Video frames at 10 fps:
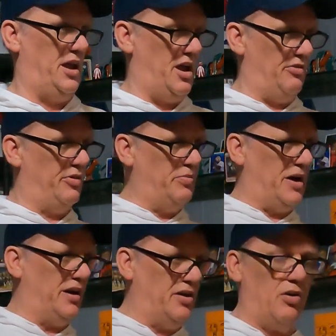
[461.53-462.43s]

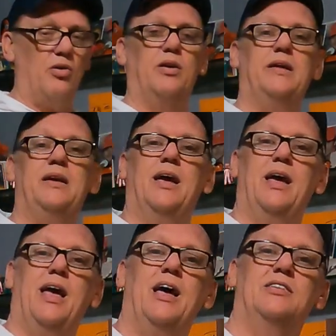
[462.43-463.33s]
Everybody already
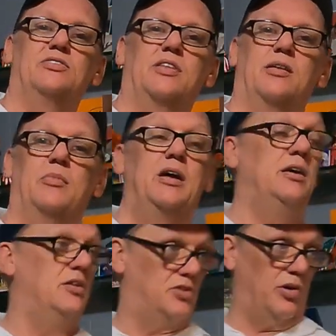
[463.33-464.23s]
has them.
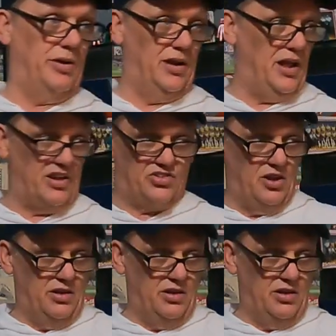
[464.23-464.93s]
So unless